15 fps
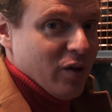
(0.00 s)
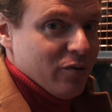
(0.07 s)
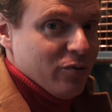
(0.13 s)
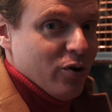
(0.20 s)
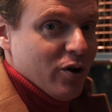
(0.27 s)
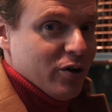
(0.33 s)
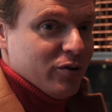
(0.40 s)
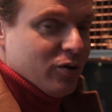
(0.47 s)
I've
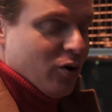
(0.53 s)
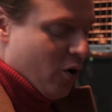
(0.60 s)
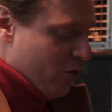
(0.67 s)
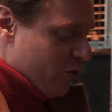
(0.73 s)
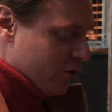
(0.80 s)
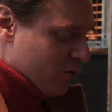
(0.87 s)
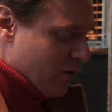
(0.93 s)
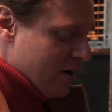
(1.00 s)
heard
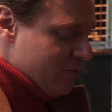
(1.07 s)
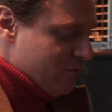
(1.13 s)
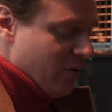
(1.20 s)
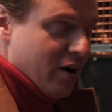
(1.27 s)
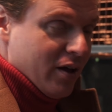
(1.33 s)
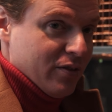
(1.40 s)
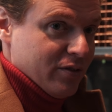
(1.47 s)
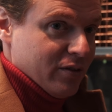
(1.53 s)
on the
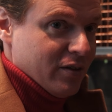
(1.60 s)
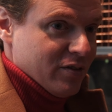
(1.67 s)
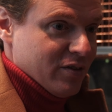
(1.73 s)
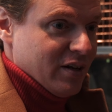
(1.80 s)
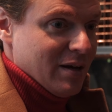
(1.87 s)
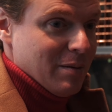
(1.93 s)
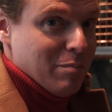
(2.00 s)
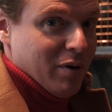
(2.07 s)
grapevine
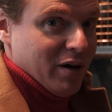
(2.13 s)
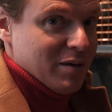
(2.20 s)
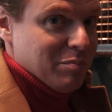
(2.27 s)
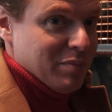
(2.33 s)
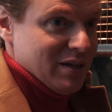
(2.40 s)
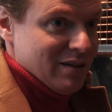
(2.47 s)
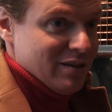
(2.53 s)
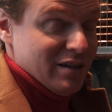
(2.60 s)
that it might
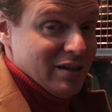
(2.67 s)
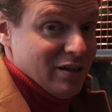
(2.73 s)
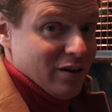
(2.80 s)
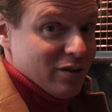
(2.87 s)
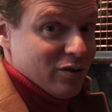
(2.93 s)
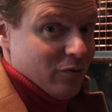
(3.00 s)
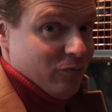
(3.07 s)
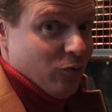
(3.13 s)
be
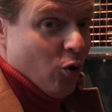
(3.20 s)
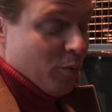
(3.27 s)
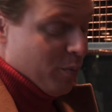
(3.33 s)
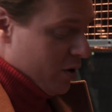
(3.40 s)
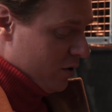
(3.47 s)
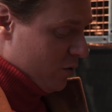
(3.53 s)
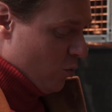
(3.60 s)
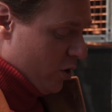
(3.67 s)
the
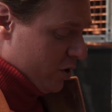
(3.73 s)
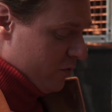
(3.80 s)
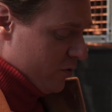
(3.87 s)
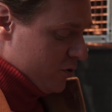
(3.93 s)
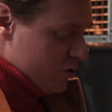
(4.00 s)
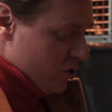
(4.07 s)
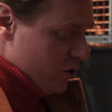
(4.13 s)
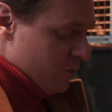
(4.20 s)
former one of
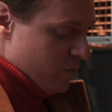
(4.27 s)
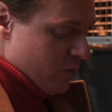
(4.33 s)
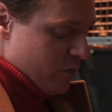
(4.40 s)
the two.